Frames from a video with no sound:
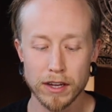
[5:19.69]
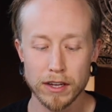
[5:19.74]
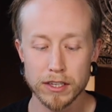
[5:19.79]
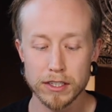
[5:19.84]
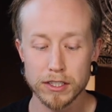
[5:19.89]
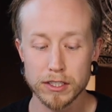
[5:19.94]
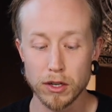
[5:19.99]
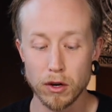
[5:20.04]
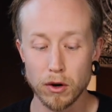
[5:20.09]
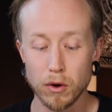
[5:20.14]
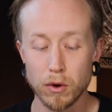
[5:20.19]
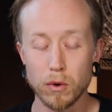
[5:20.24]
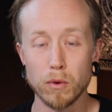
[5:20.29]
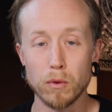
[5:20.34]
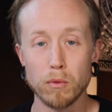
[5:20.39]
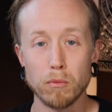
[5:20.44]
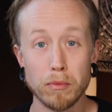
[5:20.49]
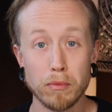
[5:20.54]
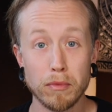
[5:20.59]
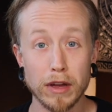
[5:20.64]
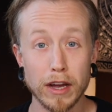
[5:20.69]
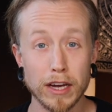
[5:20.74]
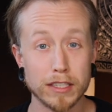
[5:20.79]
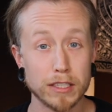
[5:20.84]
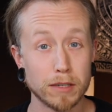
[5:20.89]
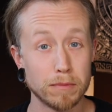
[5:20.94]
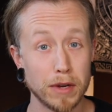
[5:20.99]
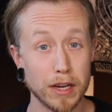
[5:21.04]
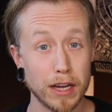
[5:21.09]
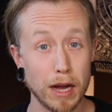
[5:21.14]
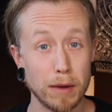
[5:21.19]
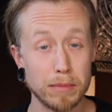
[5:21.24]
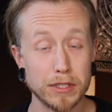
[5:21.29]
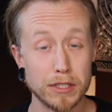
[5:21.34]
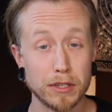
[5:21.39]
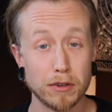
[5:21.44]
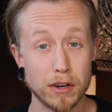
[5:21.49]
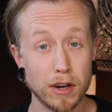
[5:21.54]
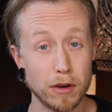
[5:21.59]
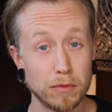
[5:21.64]
So it's a big
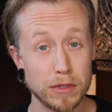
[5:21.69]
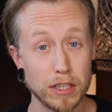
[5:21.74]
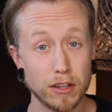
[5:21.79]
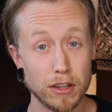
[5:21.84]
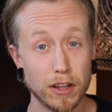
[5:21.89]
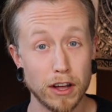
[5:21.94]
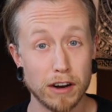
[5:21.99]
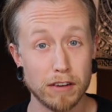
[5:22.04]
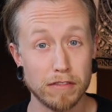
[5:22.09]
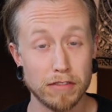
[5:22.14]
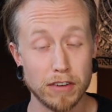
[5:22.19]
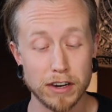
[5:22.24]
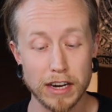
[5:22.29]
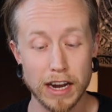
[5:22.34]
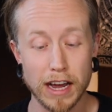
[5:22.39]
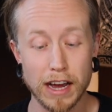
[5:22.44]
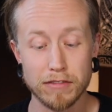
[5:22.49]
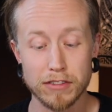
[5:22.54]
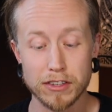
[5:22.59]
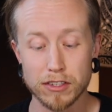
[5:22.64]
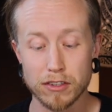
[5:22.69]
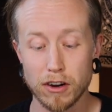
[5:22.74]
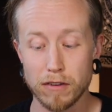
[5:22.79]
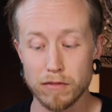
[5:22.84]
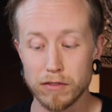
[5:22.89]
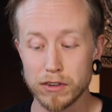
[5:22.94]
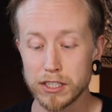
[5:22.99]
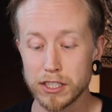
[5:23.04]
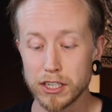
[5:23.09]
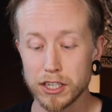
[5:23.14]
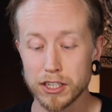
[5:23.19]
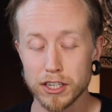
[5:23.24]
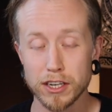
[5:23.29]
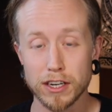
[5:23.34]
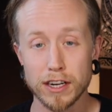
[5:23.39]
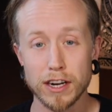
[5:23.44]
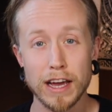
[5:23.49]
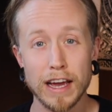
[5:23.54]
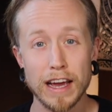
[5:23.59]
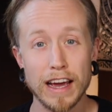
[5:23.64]
episode and was a lot of fun to have this
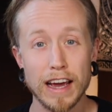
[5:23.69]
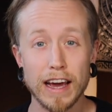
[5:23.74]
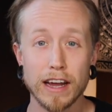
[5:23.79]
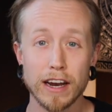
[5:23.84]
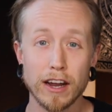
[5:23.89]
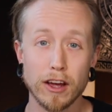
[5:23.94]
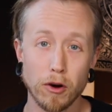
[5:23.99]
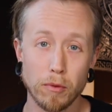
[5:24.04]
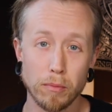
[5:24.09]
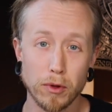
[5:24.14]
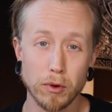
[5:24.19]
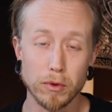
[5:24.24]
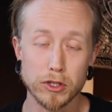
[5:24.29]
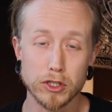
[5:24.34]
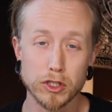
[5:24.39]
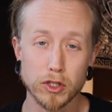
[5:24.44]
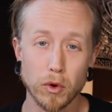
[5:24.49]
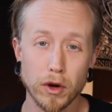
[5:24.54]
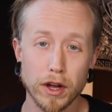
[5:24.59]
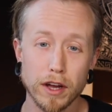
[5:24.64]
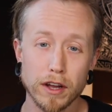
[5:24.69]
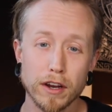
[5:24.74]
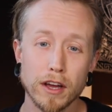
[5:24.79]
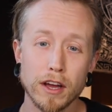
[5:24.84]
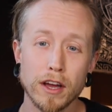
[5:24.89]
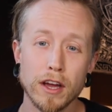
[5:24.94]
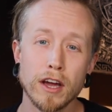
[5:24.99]
conversation, and I hope you enjoy it.